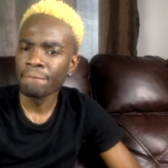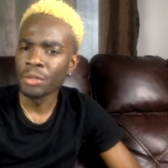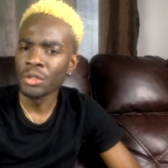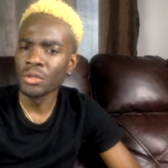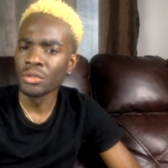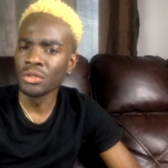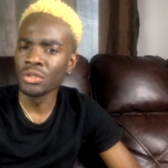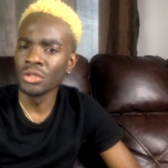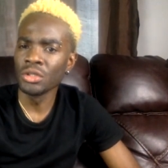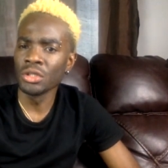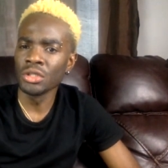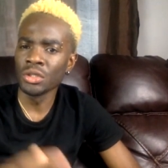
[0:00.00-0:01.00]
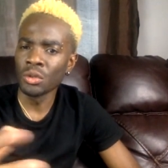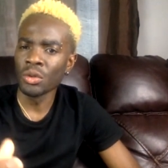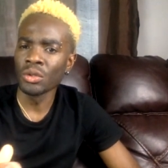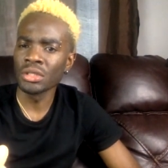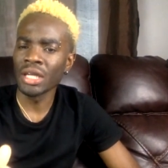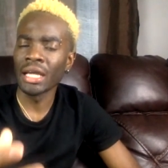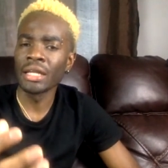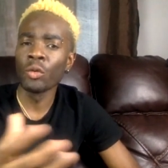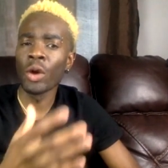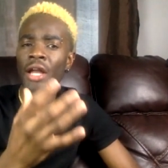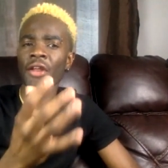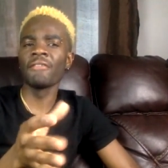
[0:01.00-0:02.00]
But you, you you won't. And
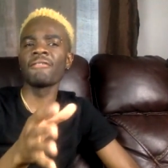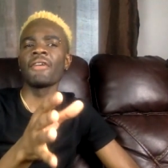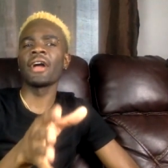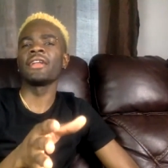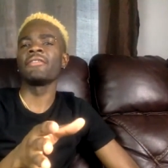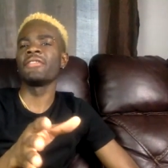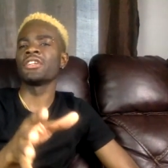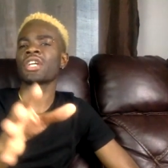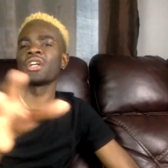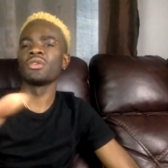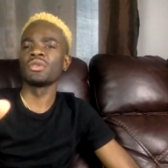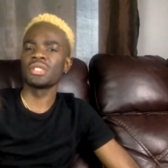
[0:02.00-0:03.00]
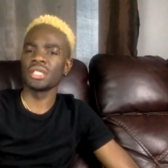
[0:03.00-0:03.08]
while you're frying the fish, I don't